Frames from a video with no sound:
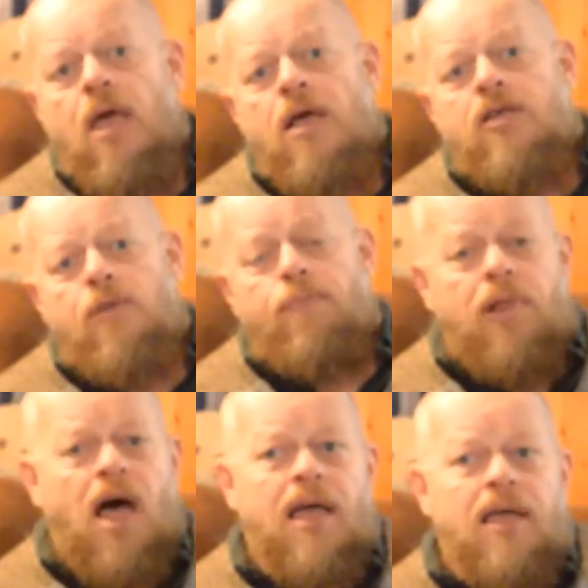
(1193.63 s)

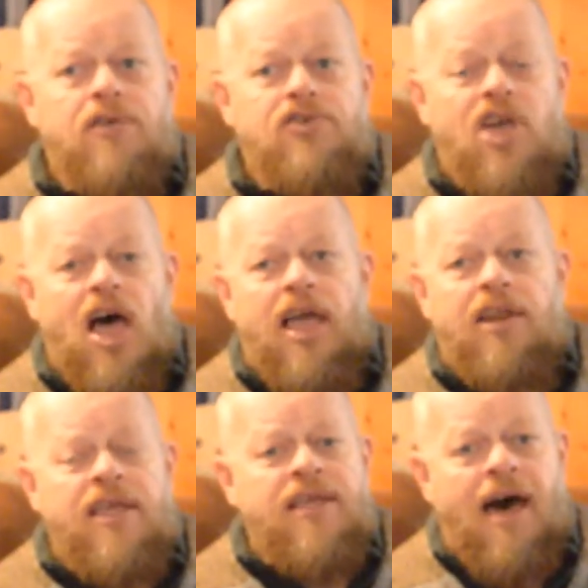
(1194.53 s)

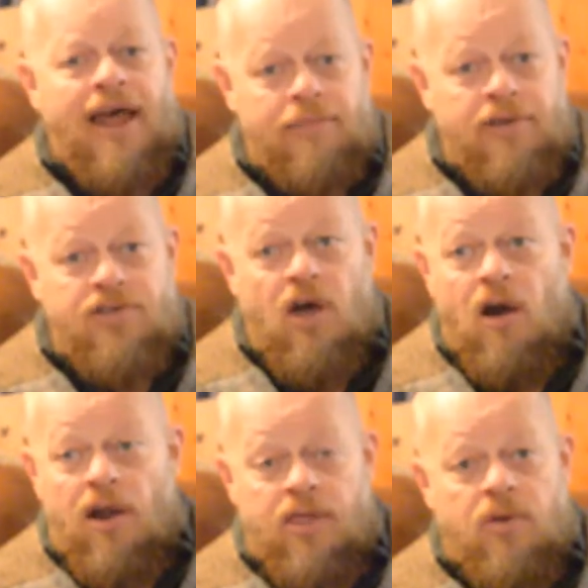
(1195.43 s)
Supply-side economists
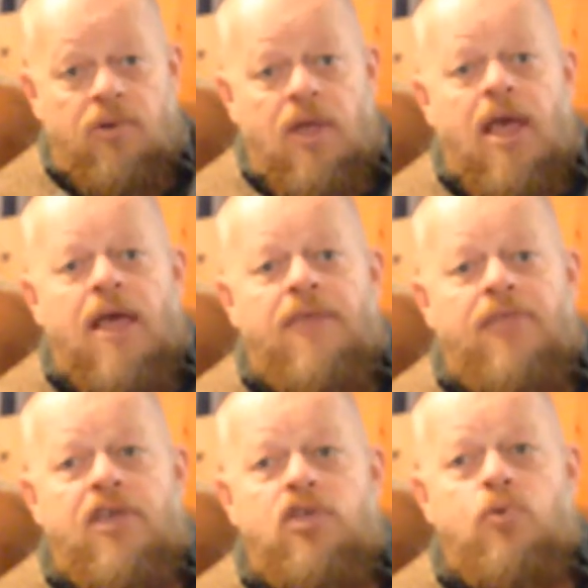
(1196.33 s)
argued
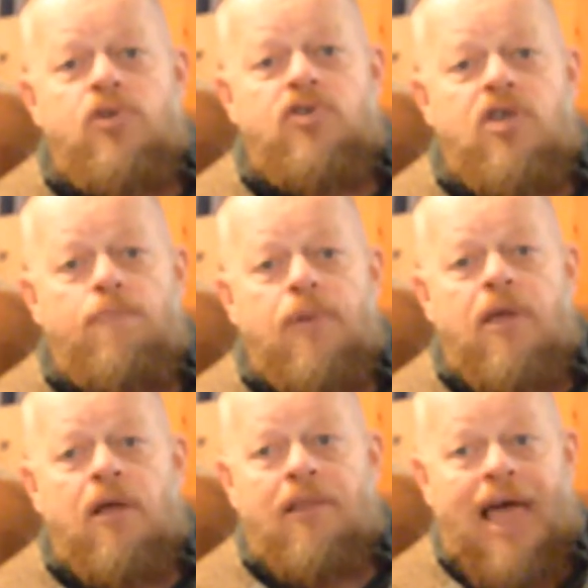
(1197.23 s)
that this was
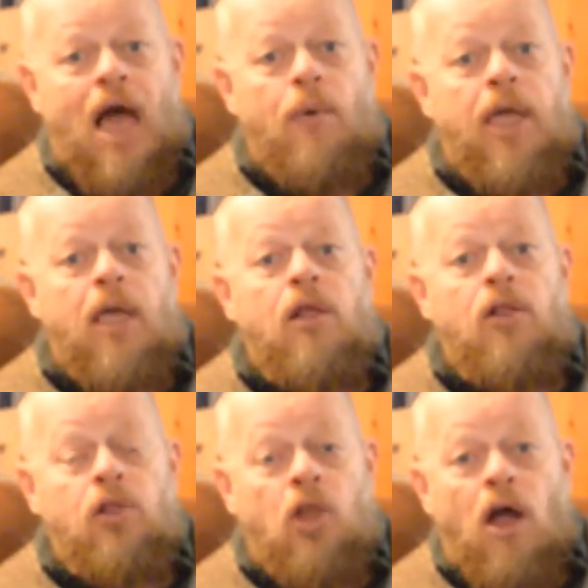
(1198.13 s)
simply allowing
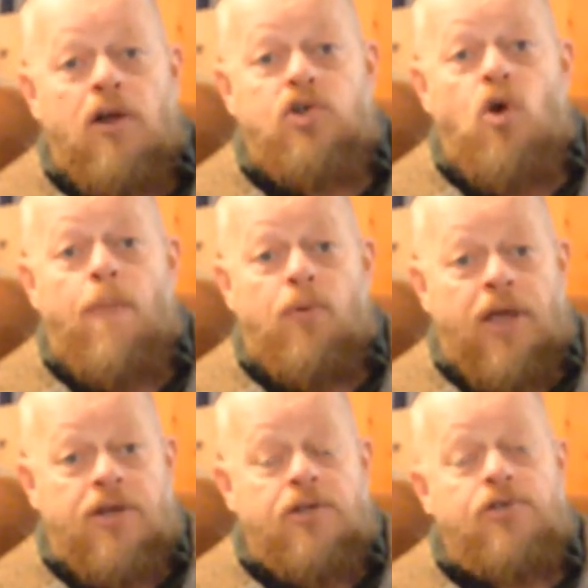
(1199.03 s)
large
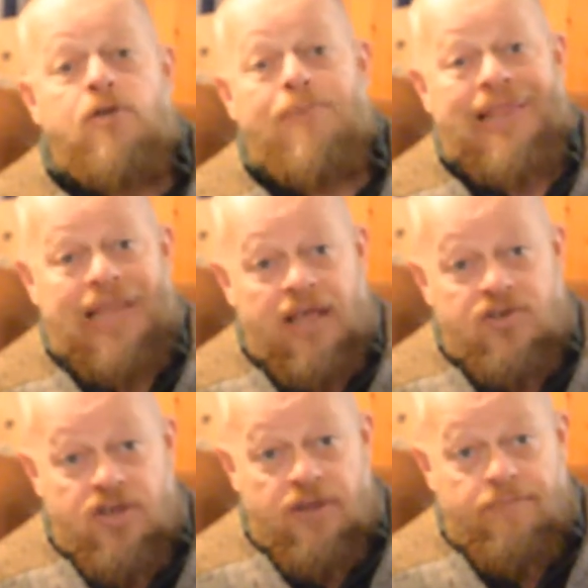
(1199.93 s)
corporations to be lazy.